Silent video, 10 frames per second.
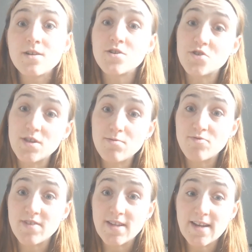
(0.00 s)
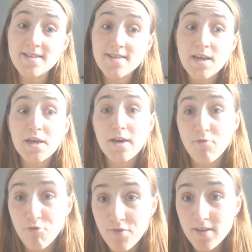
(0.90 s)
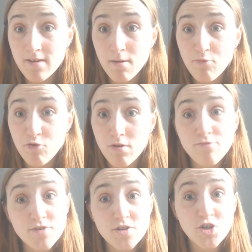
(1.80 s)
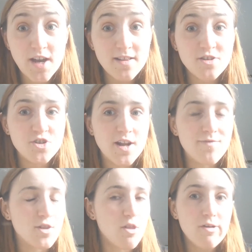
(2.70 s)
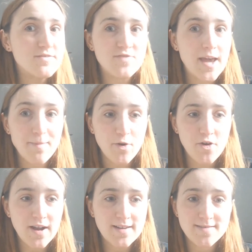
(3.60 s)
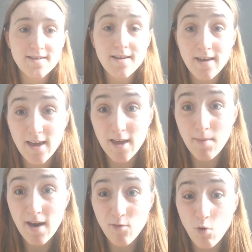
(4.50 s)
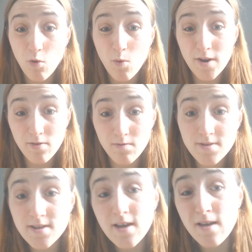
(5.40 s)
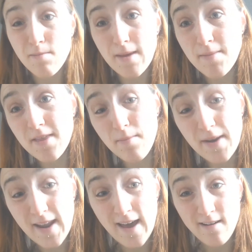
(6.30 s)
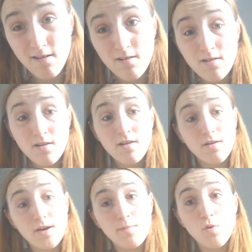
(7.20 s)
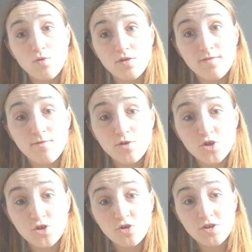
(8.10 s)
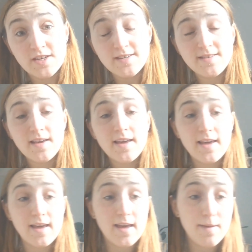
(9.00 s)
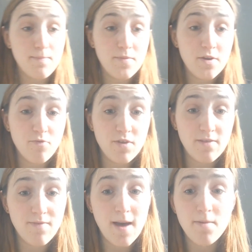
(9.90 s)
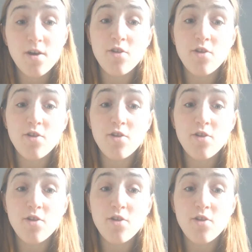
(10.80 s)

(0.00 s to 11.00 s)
So they were really nice. If you're feeling up for a real challenge and have lots of time on your hands, have a go at one of those. Maybe the banana or the fortune cookies. They're really fab.